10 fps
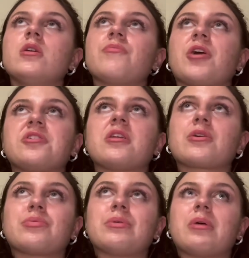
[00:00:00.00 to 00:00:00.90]
I did
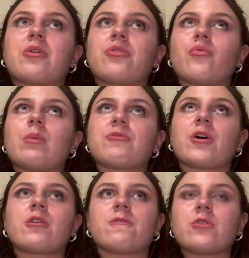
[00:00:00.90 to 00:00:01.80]
actually check on the
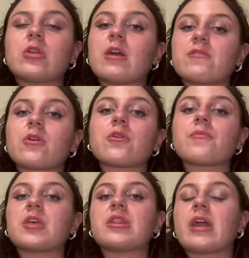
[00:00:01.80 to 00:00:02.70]
website a few days ago
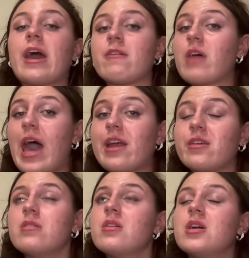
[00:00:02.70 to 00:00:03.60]
and they have
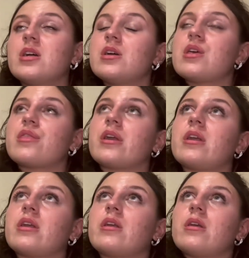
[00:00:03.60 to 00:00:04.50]
added
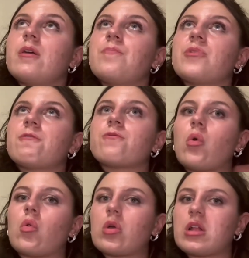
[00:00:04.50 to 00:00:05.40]
the
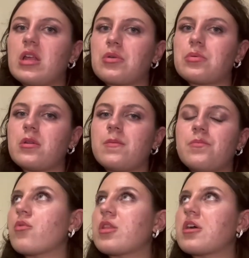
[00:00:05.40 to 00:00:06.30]
full collection,
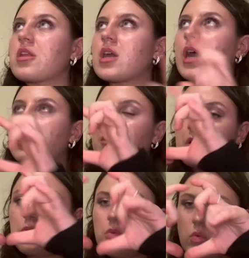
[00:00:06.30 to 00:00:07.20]
the one that had the
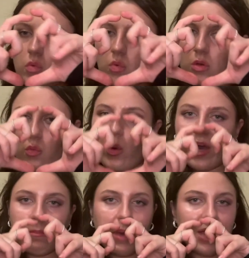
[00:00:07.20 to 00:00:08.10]
little
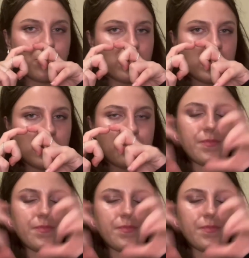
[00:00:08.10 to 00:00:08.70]
white badge on it